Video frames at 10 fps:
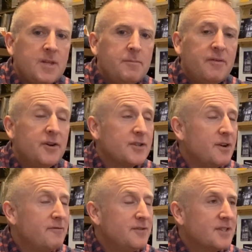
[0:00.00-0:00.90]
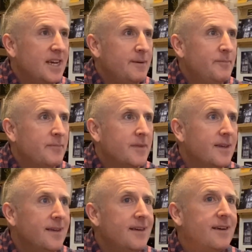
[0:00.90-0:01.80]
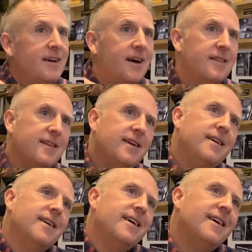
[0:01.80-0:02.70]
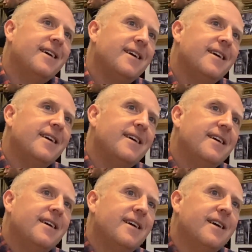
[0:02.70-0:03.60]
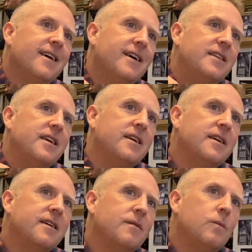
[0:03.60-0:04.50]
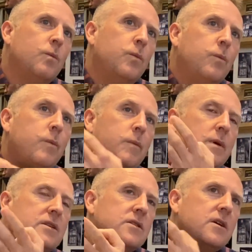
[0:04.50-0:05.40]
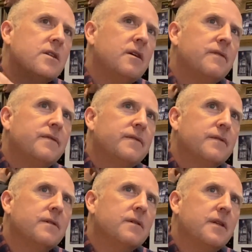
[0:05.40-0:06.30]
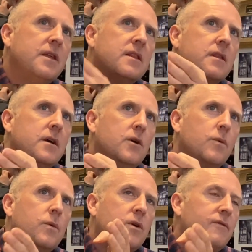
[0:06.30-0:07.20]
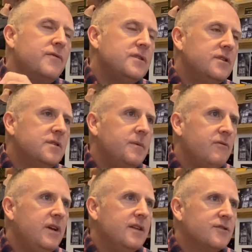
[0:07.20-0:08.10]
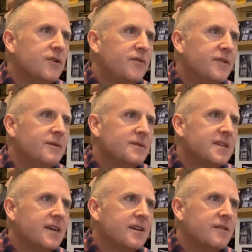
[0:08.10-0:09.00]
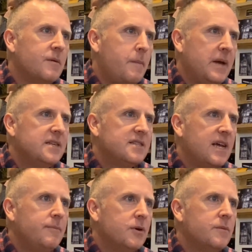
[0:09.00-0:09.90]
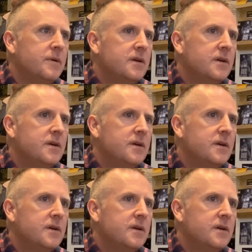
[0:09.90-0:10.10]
My first conference game, I think we started off. I think conference used to be really tough. It was like a big step up.